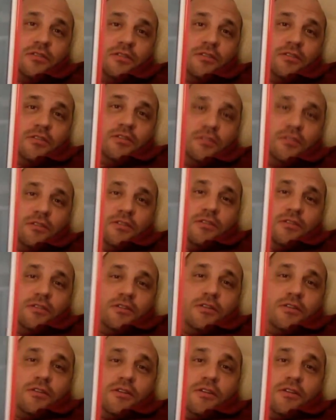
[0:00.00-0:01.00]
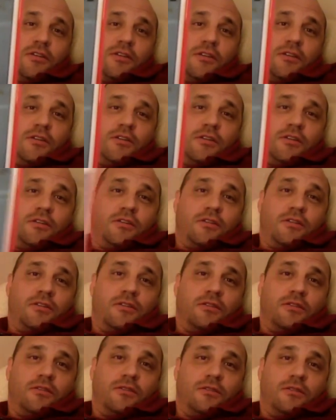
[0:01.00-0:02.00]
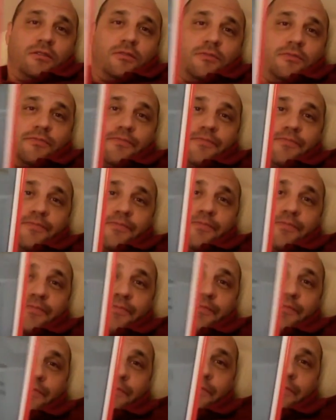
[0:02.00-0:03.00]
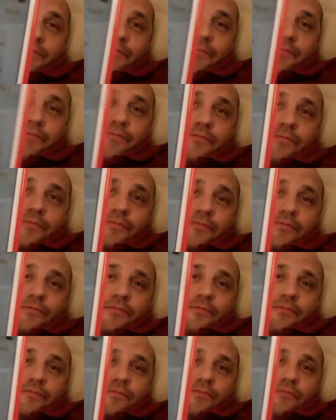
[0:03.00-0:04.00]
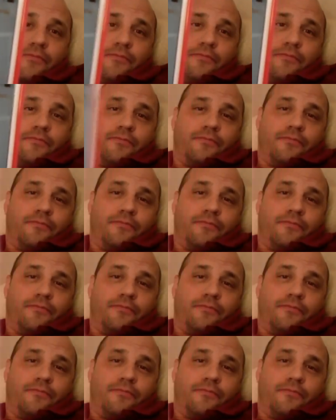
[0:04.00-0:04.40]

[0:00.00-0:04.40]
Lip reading: No one is speaking in this clip.